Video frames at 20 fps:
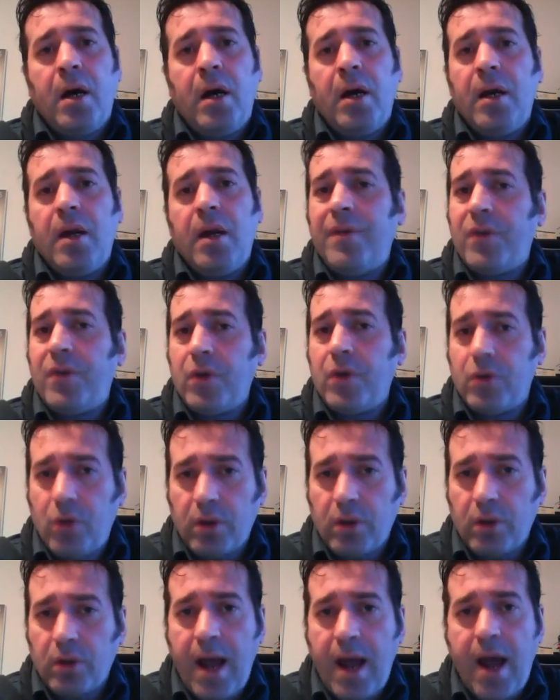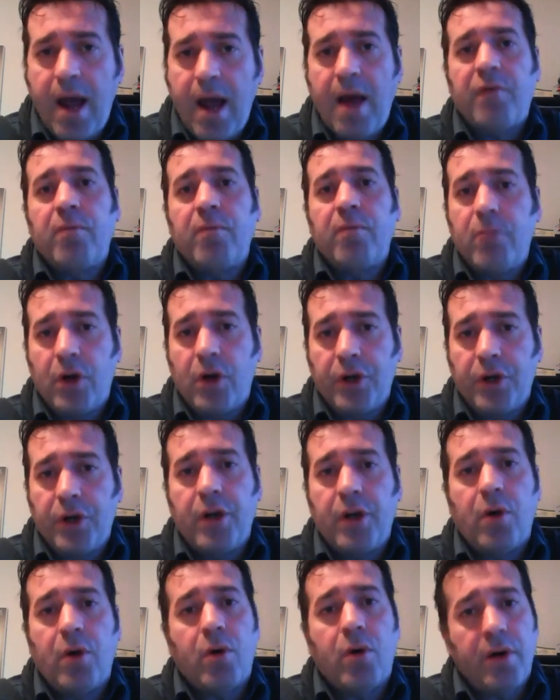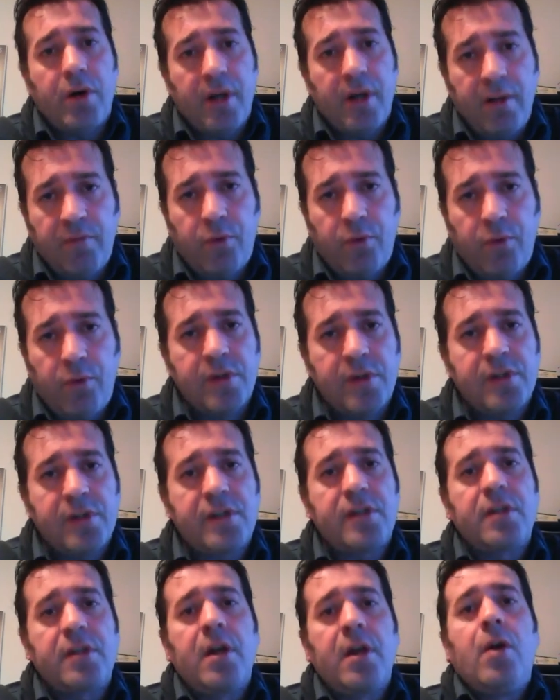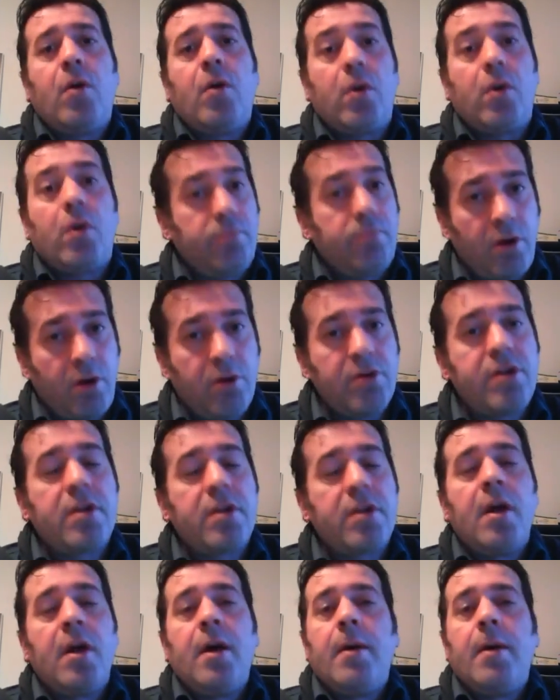if you don't have money or influence or both,